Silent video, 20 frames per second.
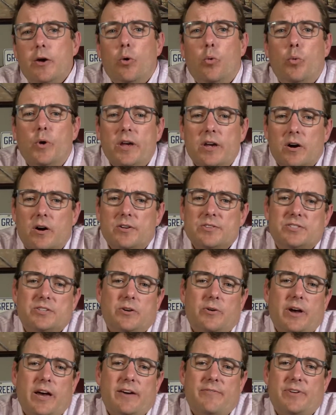We
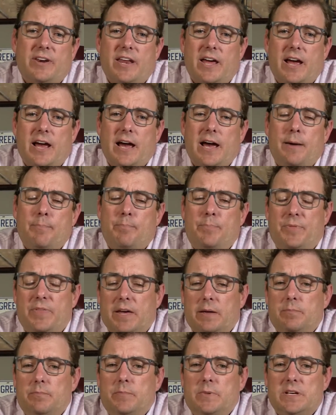also have an app
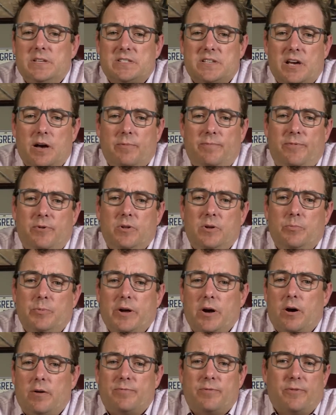that is helpful and
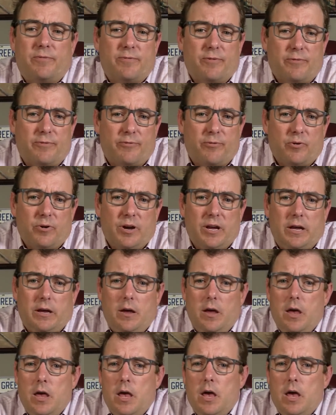we offer for free.